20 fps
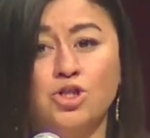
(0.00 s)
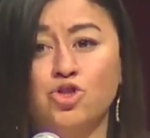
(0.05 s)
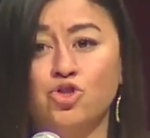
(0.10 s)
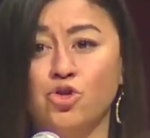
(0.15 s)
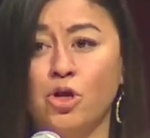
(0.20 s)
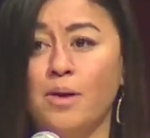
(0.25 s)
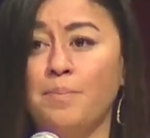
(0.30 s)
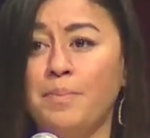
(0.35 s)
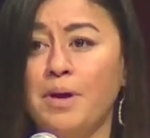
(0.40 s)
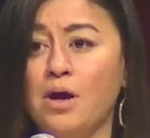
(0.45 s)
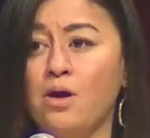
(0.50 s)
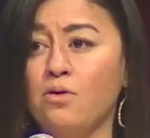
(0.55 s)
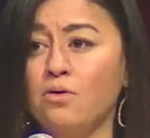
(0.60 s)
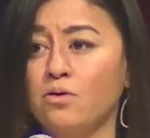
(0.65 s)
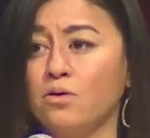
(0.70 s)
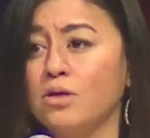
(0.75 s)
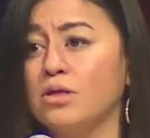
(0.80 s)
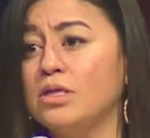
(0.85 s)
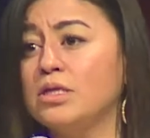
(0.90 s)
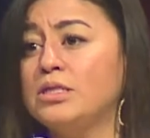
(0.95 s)
dropout
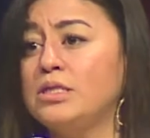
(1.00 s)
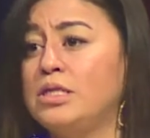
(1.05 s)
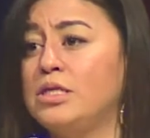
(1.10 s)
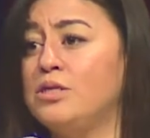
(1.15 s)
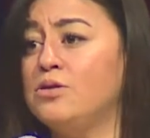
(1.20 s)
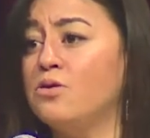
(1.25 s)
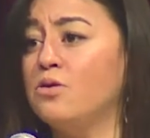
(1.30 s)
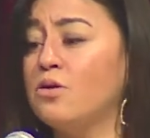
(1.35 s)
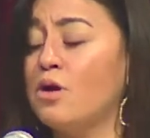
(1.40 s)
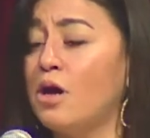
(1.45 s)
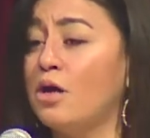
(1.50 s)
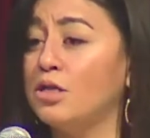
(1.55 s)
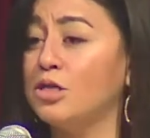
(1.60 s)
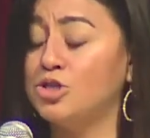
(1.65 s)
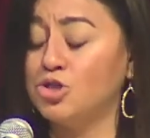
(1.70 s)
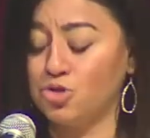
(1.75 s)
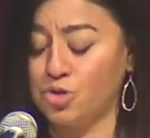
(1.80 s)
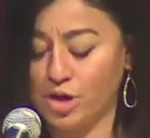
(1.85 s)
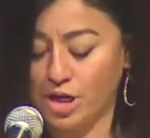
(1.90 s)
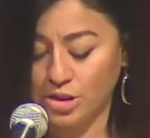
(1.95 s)
or a Latino
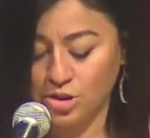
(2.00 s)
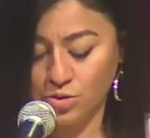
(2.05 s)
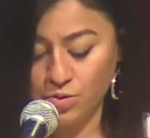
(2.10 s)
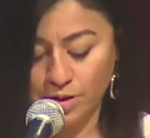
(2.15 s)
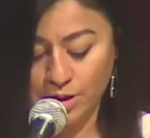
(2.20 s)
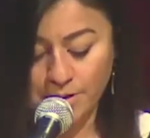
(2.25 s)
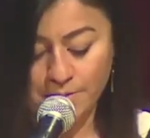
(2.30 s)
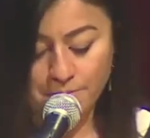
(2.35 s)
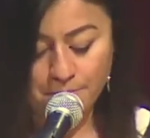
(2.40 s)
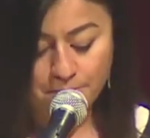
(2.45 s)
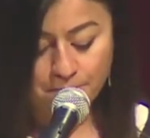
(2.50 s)
college graduate.